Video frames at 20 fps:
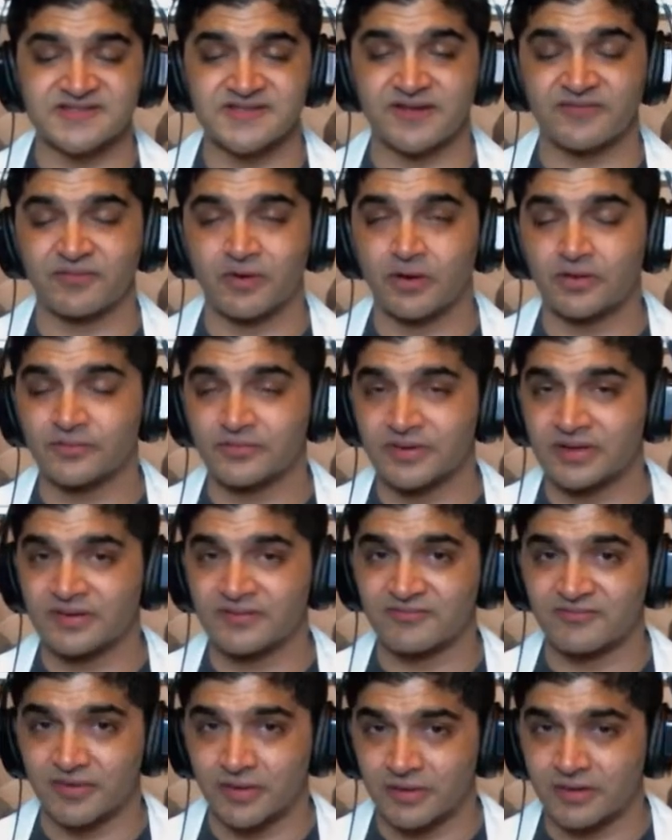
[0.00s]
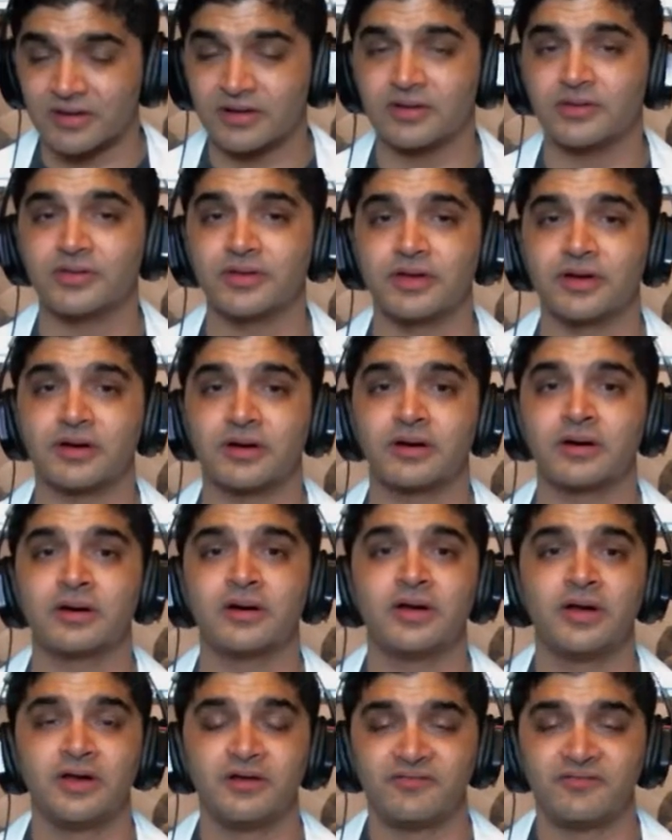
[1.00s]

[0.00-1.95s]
They've all written very clear,